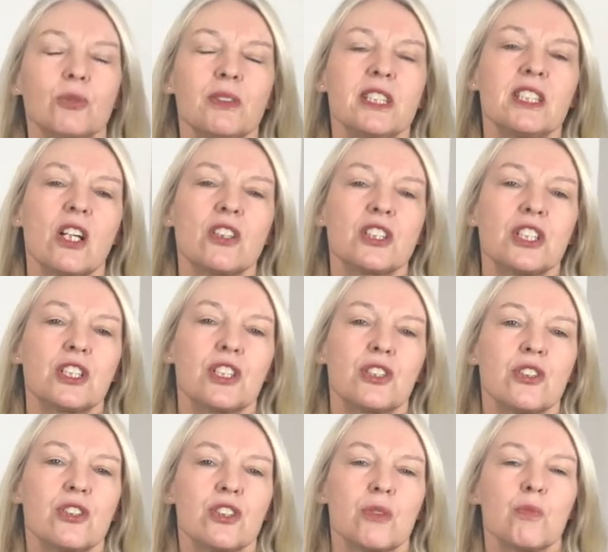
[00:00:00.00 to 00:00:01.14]
we started to
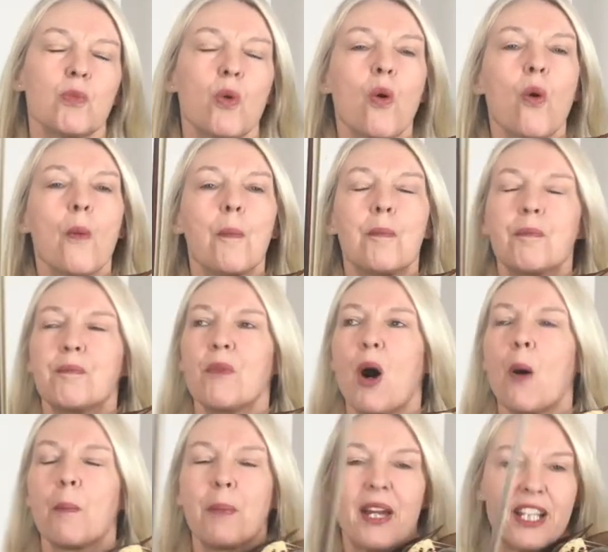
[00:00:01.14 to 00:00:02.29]
do some more
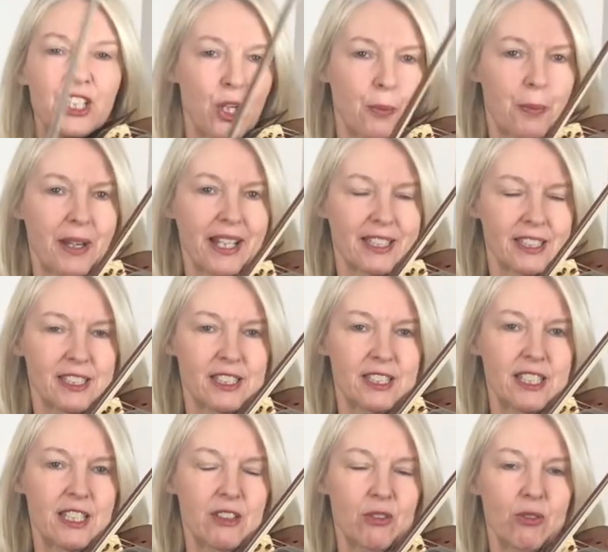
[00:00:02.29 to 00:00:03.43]
arpeggio patterns,
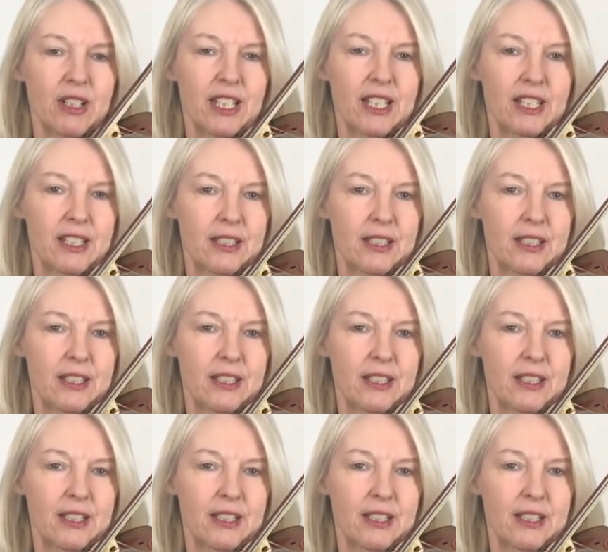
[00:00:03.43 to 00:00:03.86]
didn't we?